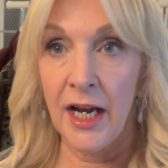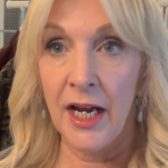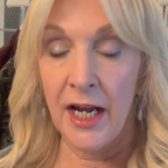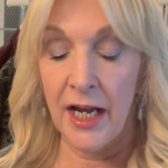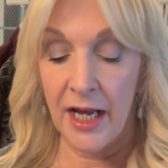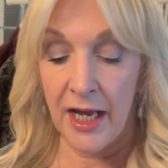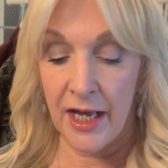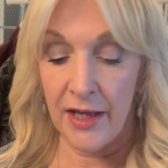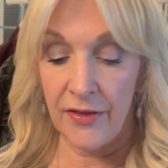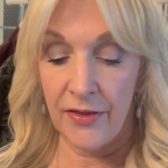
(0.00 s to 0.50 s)

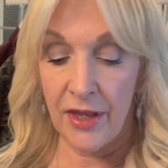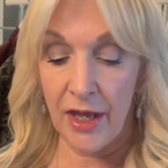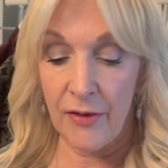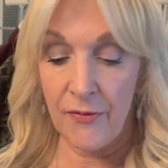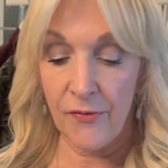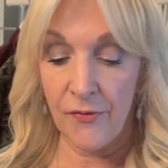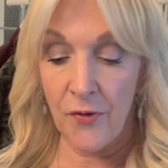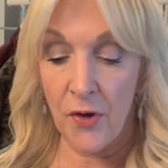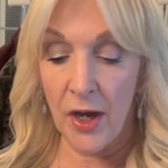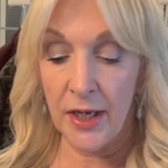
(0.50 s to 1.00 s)
And
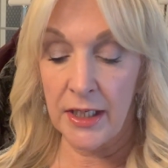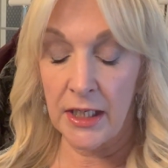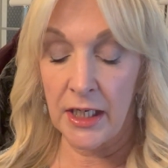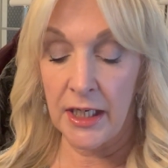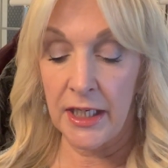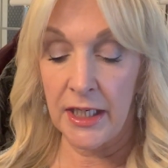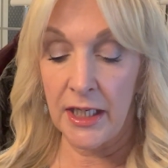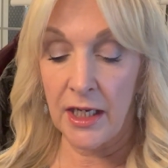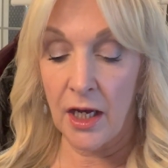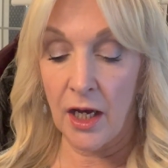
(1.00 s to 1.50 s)
then
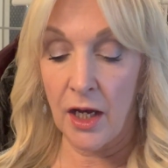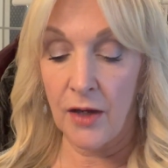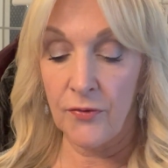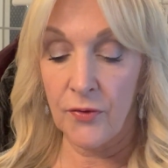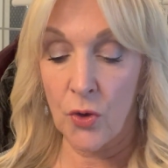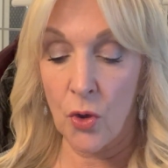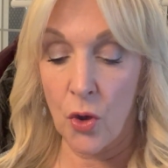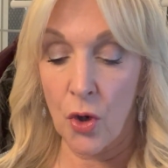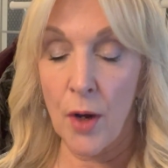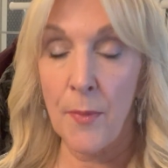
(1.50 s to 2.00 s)
finally, I've
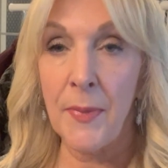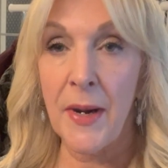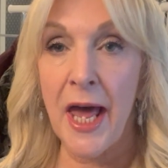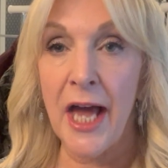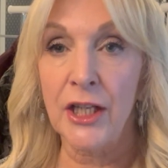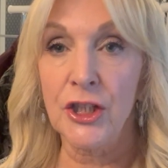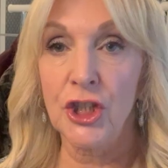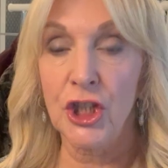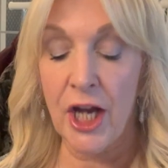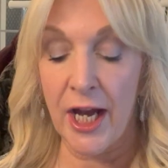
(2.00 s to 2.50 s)
got a
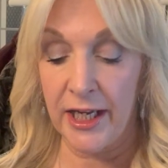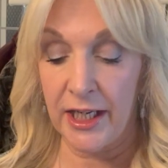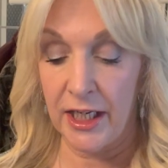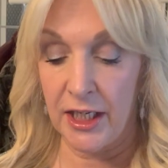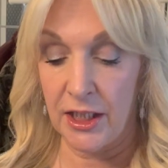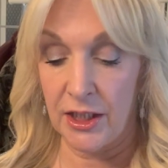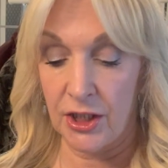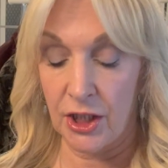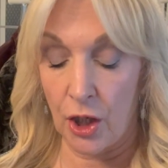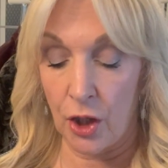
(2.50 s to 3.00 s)
black
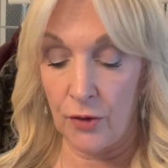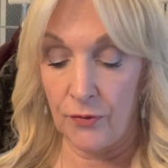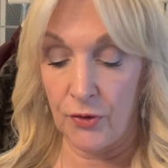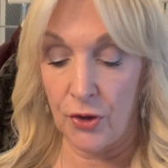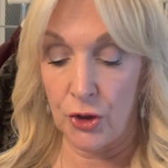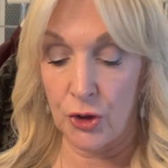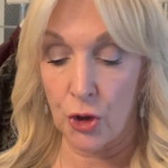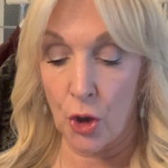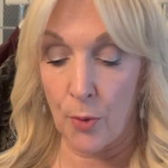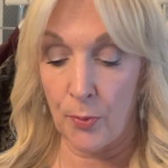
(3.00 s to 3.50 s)
jacket over
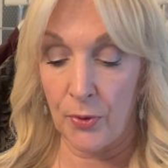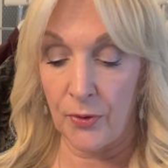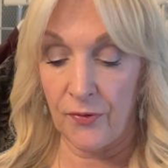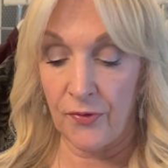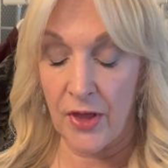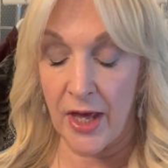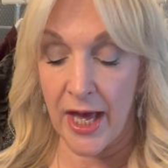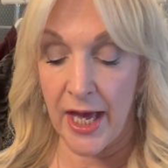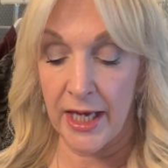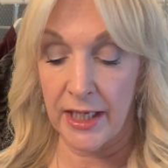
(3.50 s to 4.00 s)
the top of
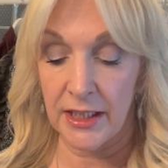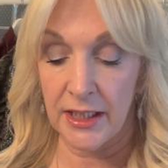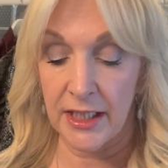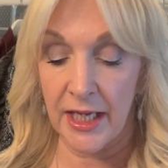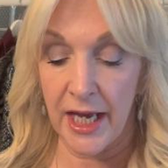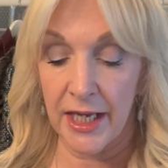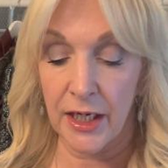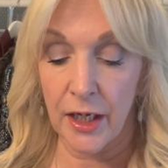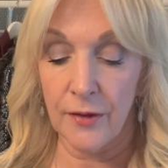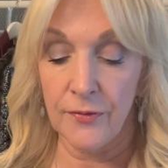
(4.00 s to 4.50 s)
that,
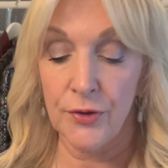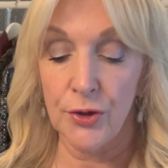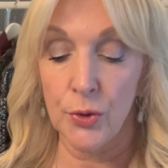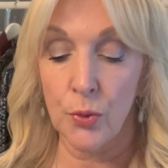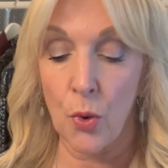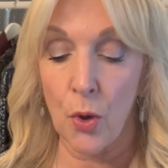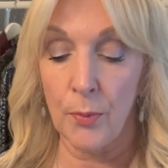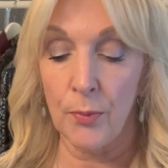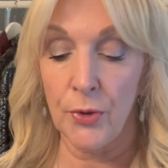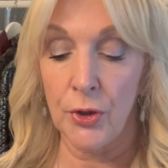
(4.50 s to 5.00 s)
and I've
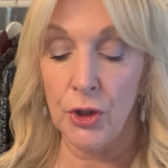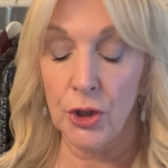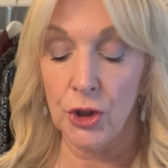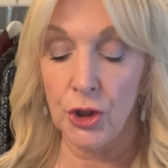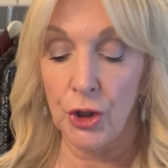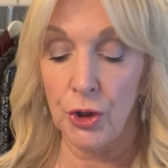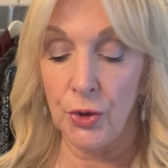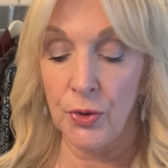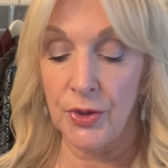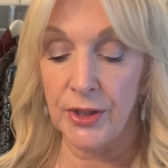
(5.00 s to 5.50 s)
swapped the
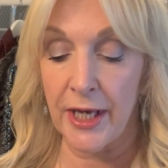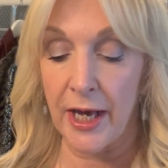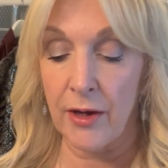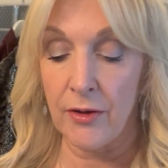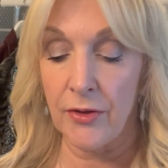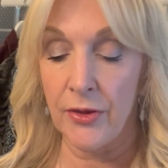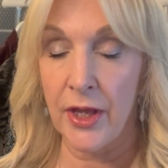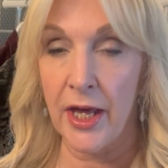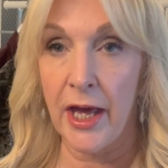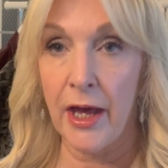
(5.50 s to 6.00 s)
shoes
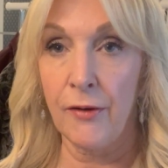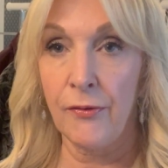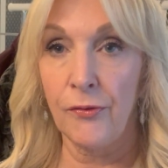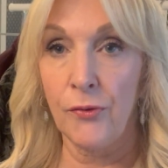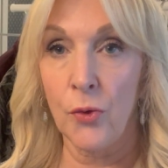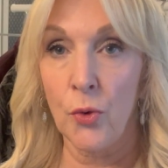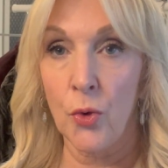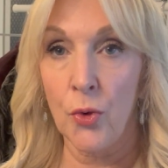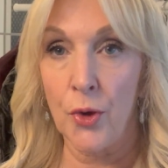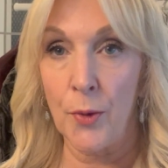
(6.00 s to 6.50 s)
out there
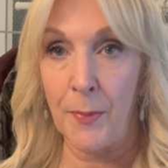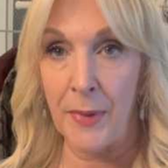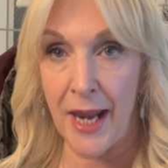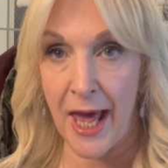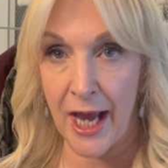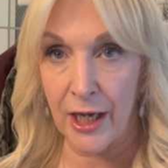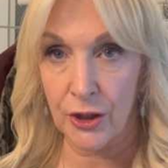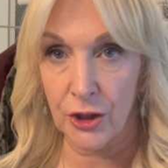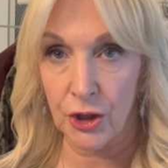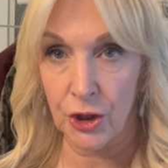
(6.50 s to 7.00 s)
for the
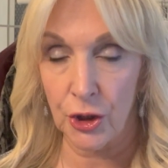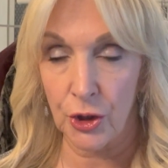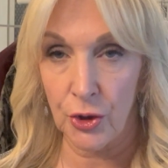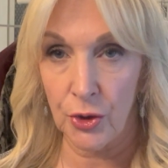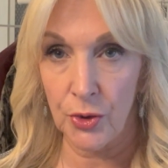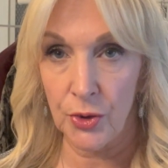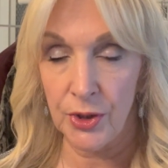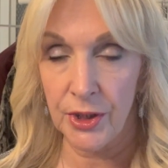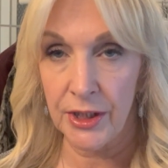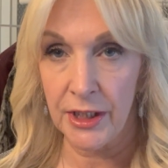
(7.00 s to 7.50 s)
black
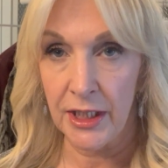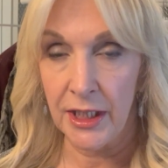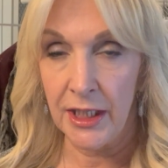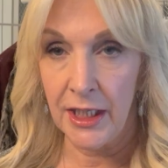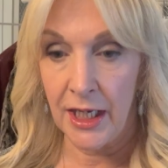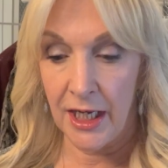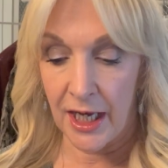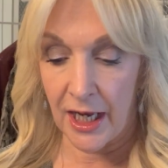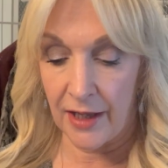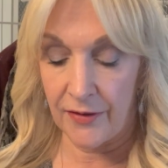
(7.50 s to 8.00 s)
shoes
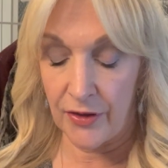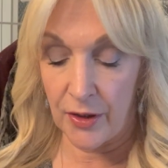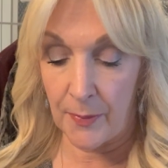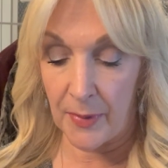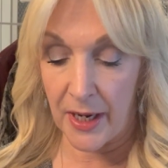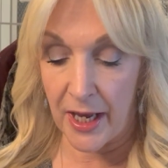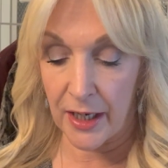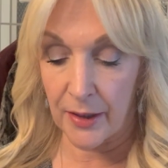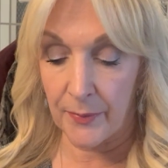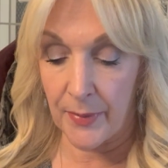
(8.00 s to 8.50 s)
and the
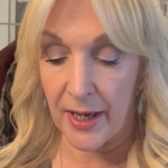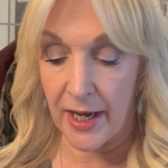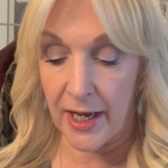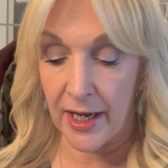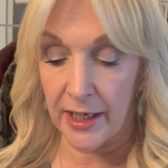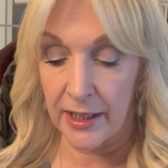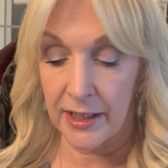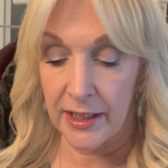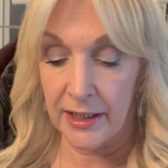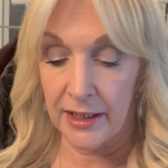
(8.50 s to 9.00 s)
black
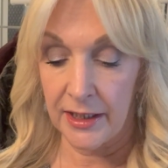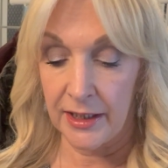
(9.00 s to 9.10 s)
bag.